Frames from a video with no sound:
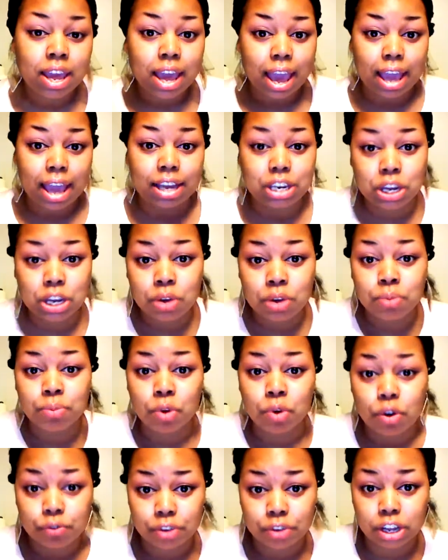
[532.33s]
and do
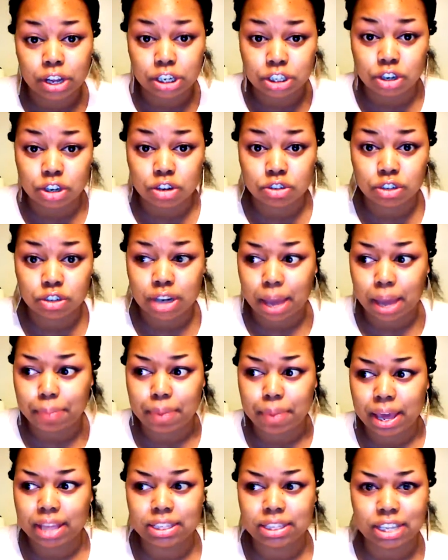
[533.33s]
more for your children, like
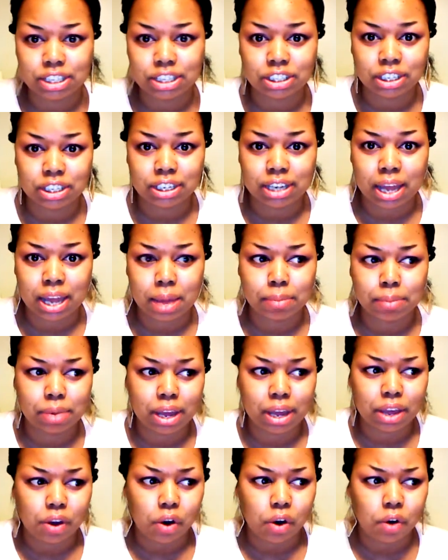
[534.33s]
pay attention to them,
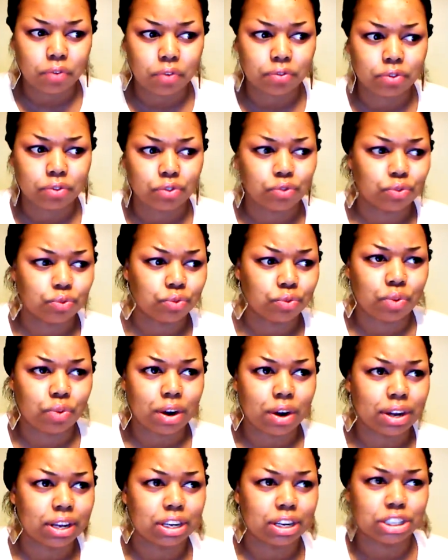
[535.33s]
lay off
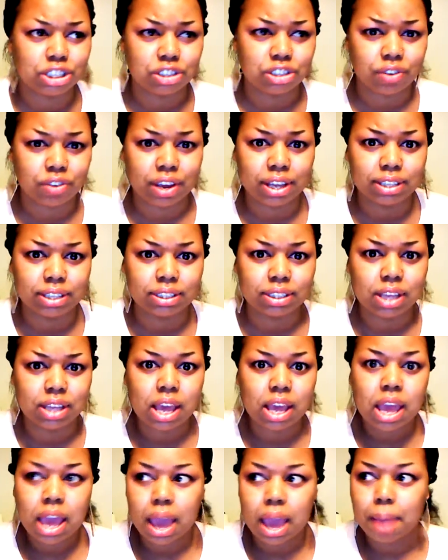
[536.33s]
running the streets,
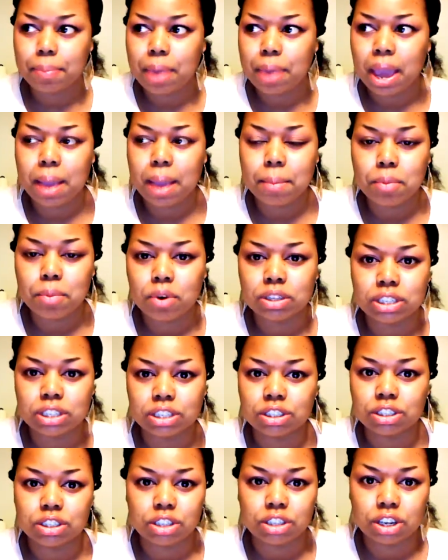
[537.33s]
and pay more
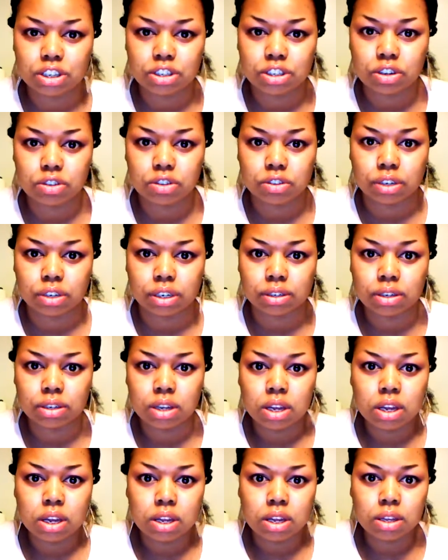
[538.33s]
attention to your children.
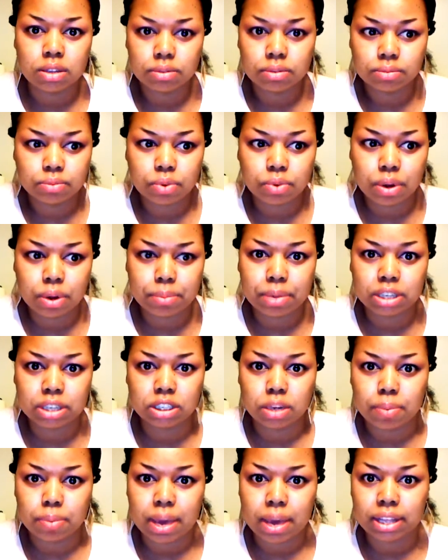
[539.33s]
Pretty much
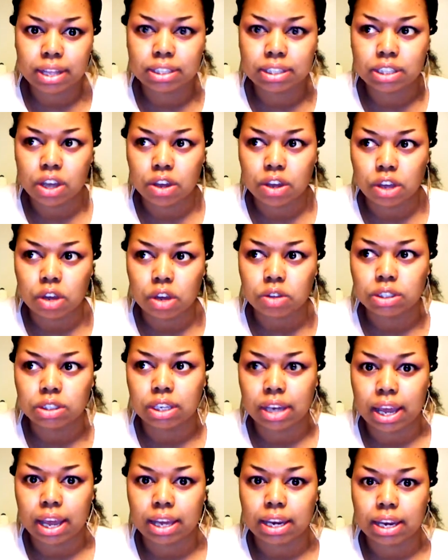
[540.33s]
nobody didn't tell you to
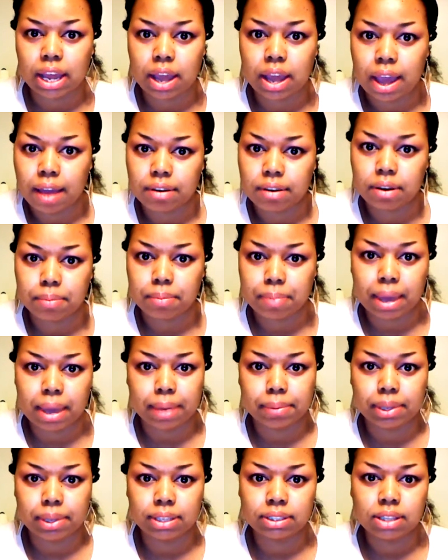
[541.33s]
lay down and have them
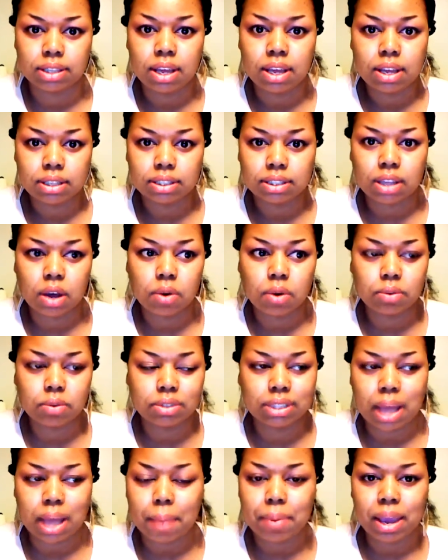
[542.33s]
babies, so
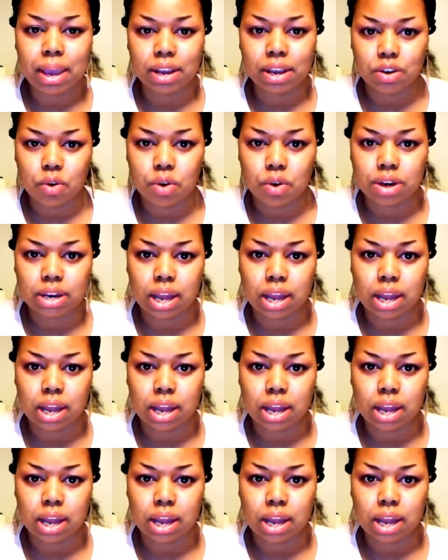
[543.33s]
stop ignoring